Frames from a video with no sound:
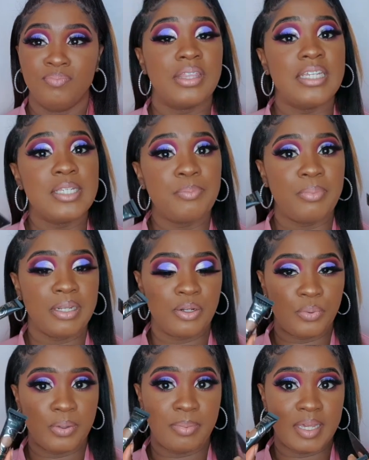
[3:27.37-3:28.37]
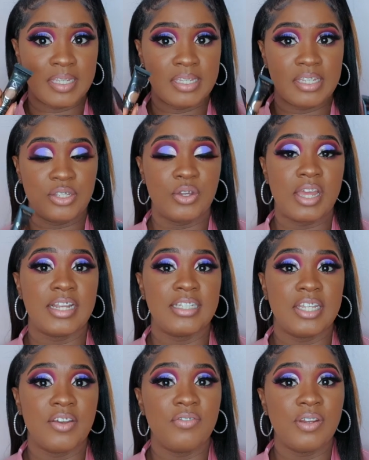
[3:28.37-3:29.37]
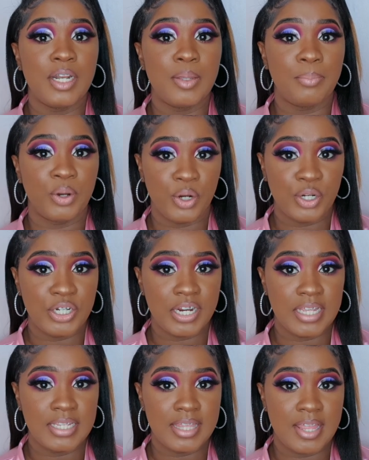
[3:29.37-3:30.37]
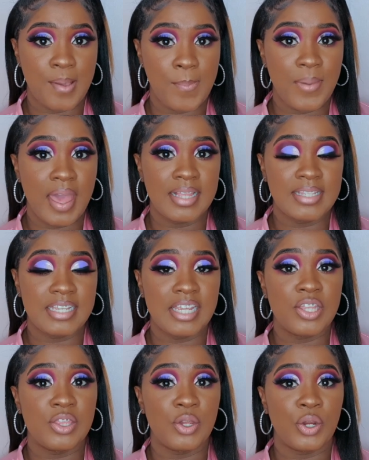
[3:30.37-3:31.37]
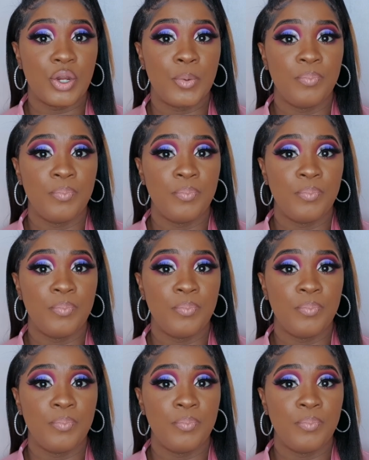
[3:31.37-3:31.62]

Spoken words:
These Louise bases, you can definitely purchase them at either